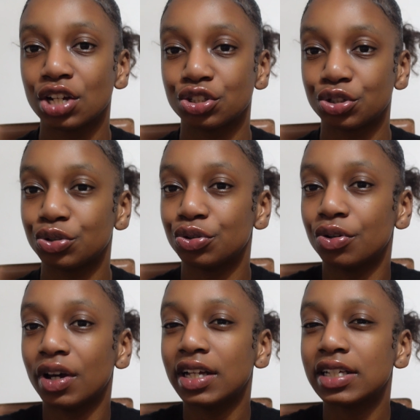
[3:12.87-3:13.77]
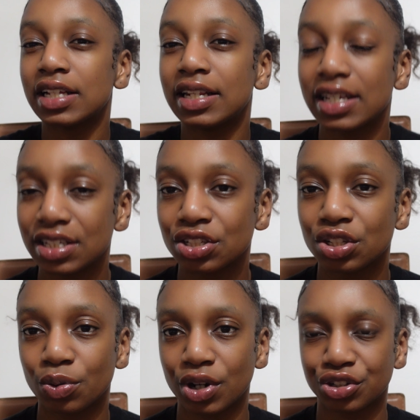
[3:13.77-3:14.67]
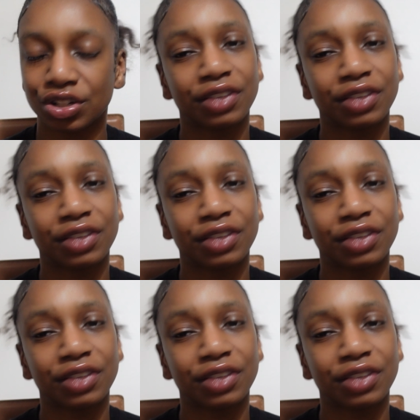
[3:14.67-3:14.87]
to listen to the question.